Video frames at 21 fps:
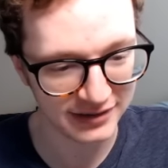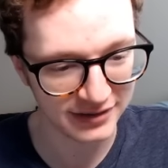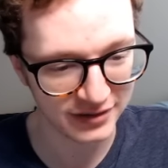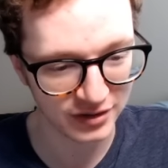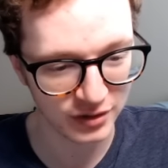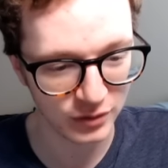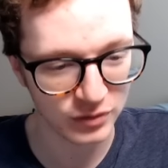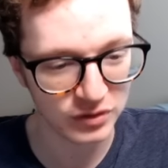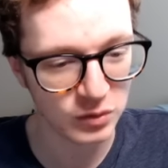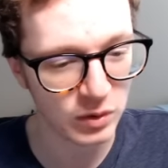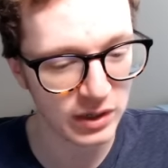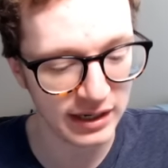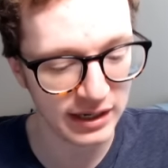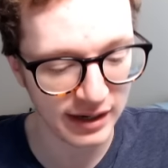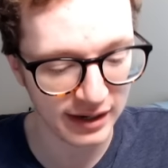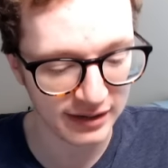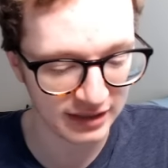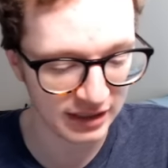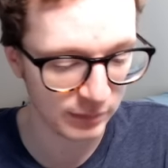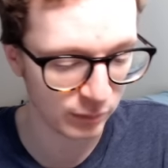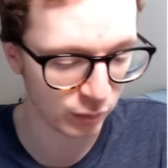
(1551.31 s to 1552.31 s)
So
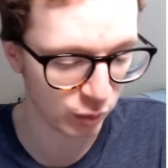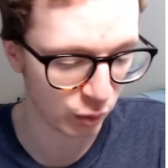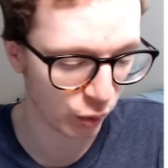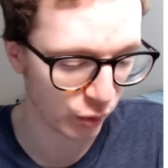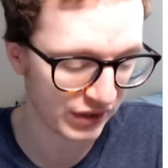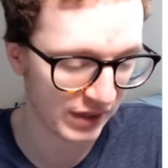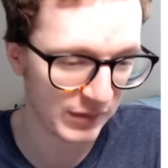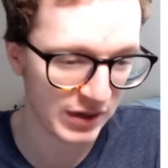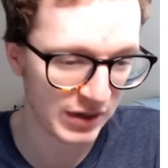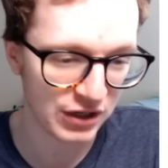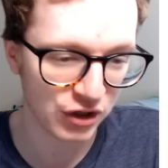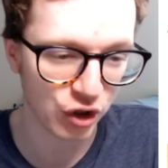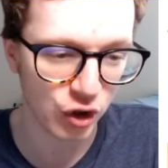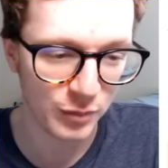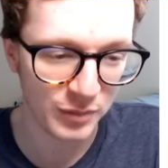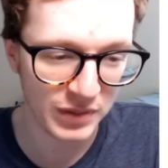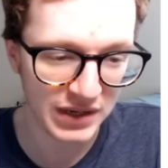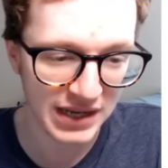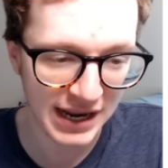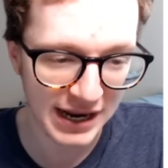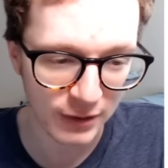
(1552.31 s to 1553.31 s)
2019 Brewers, it
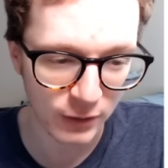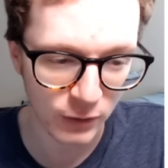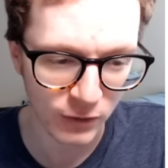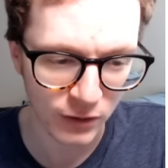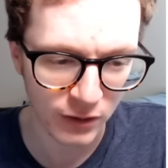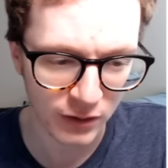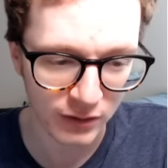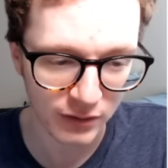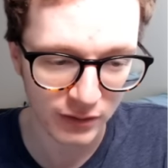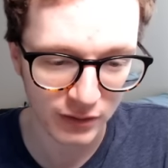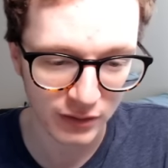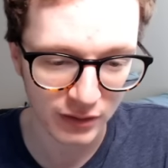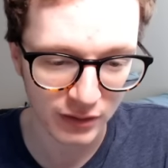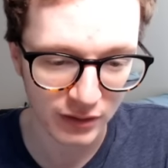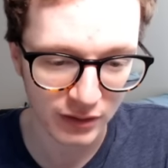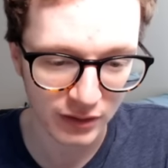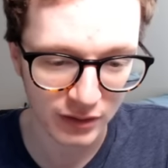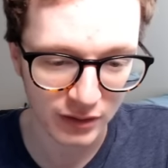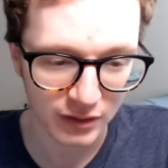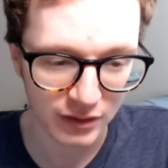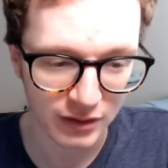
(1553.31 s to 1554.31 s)
could be Hader,
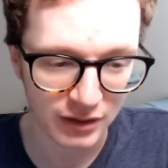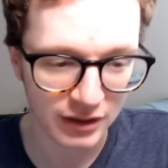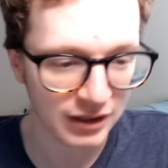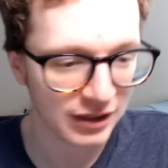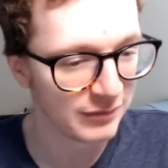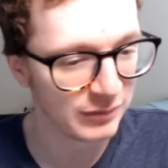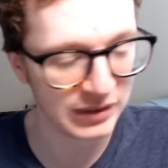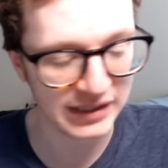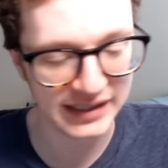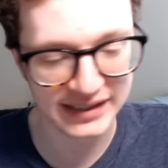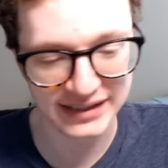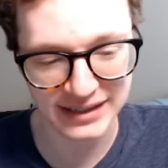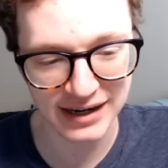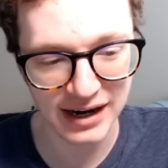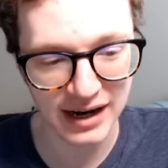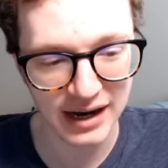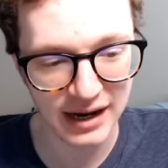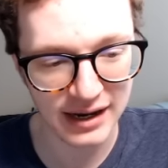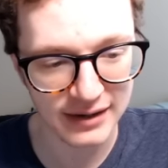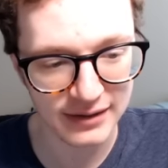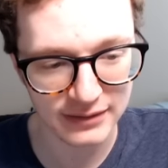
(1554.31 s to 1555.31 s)
but it's
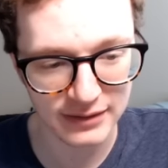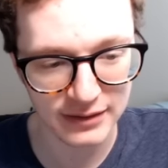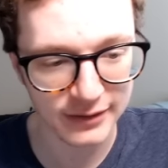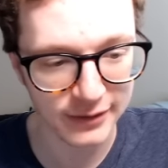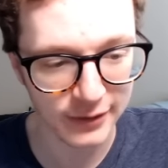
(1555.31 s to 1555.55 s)
not,